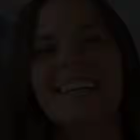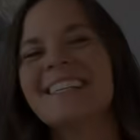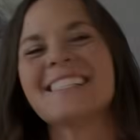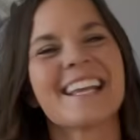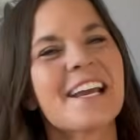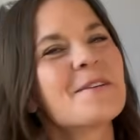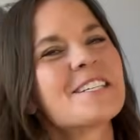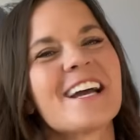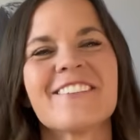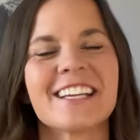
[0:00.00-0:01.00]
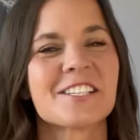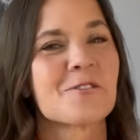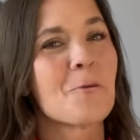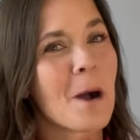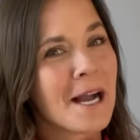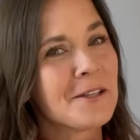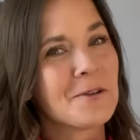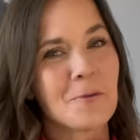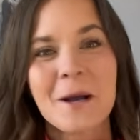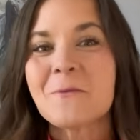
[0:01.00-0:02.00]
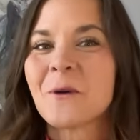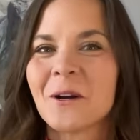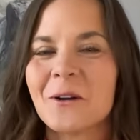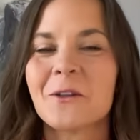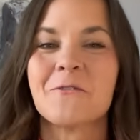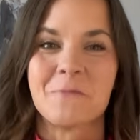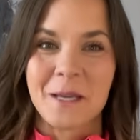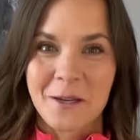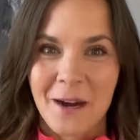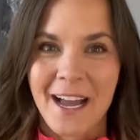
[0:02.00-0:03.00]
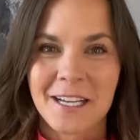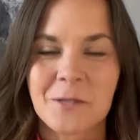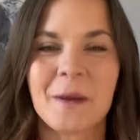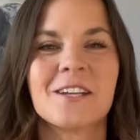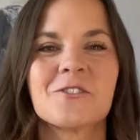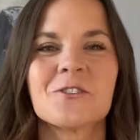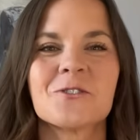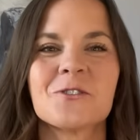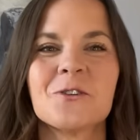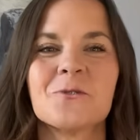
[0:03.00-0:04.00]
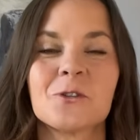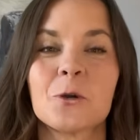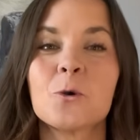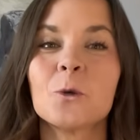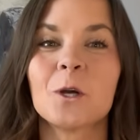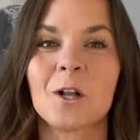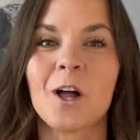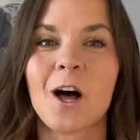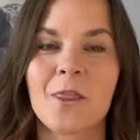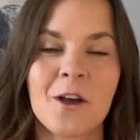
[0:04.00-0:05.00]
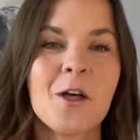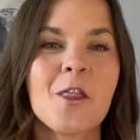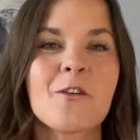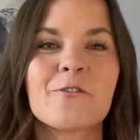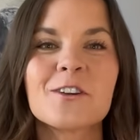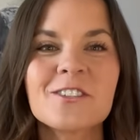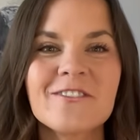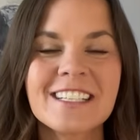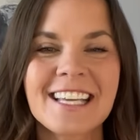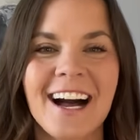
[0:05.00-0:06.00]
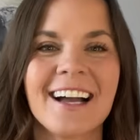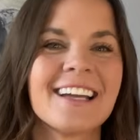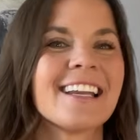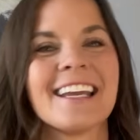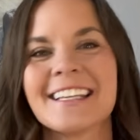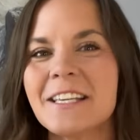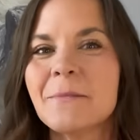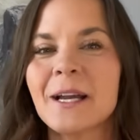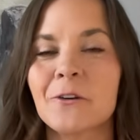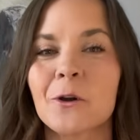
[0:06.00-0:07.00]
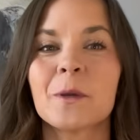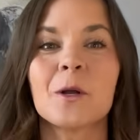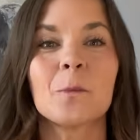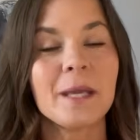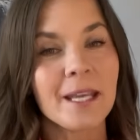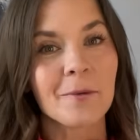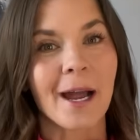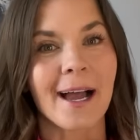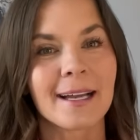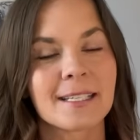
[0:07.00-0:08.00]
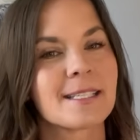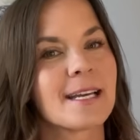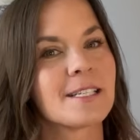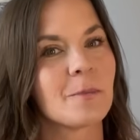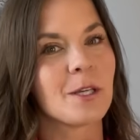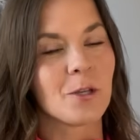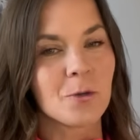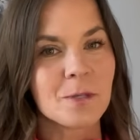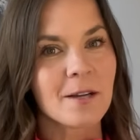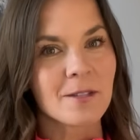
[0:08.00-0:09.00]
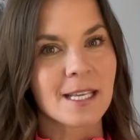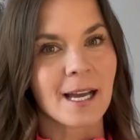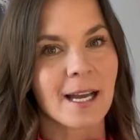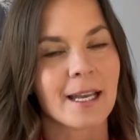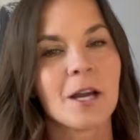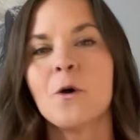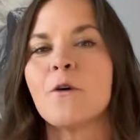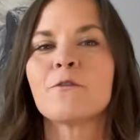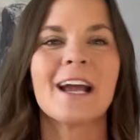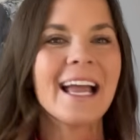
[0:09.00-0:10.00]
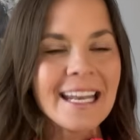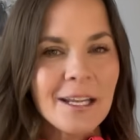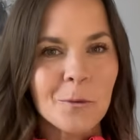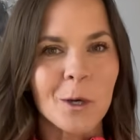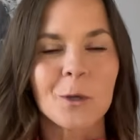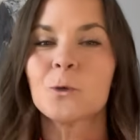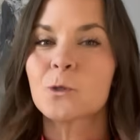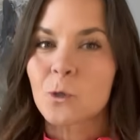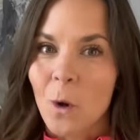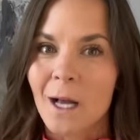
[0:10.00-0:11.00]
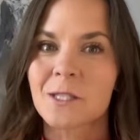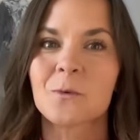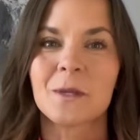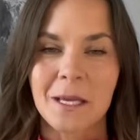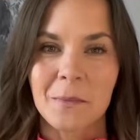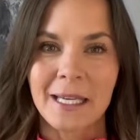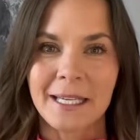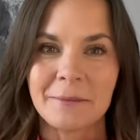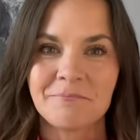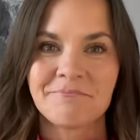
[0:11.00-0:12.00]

Today we're diving into the wild and wet world of pee rags by introducing you to Kula Cloth, the first of its kind antimicrobial pee rag designed to be used outside for anyone who squats when they pee.